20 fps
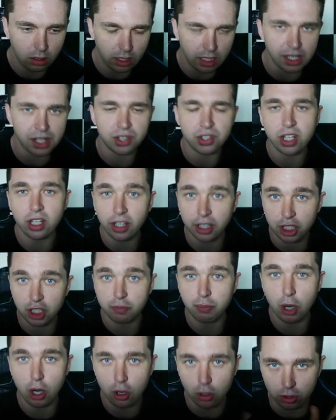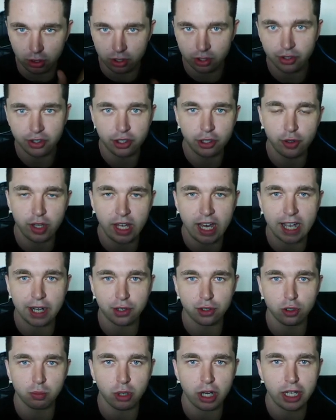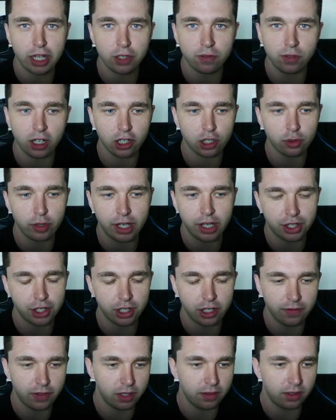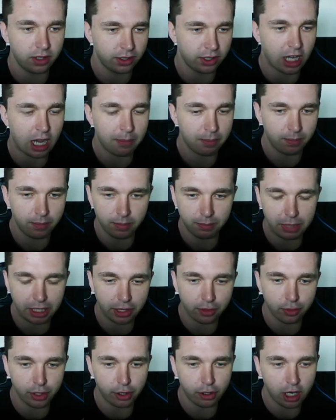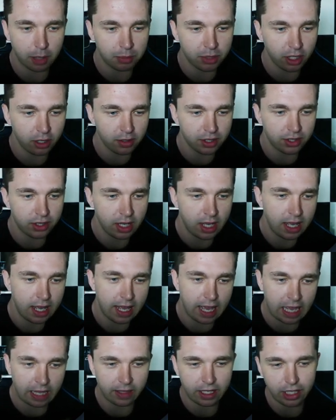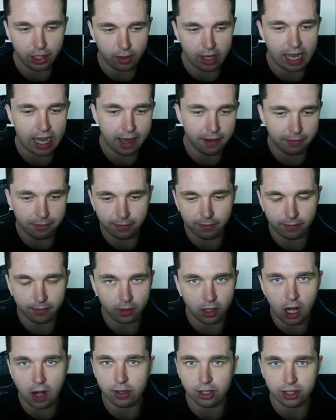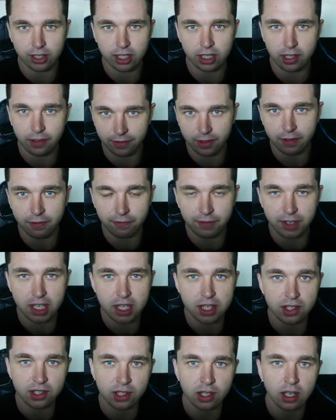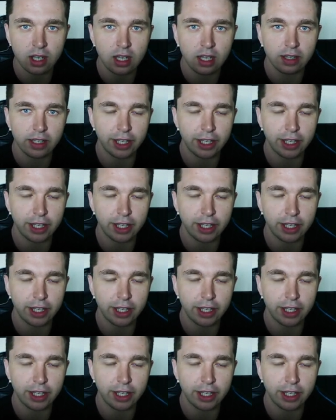still exposed to the actual price fluctuation of the top big three cryptos, and then you have obviously the fees that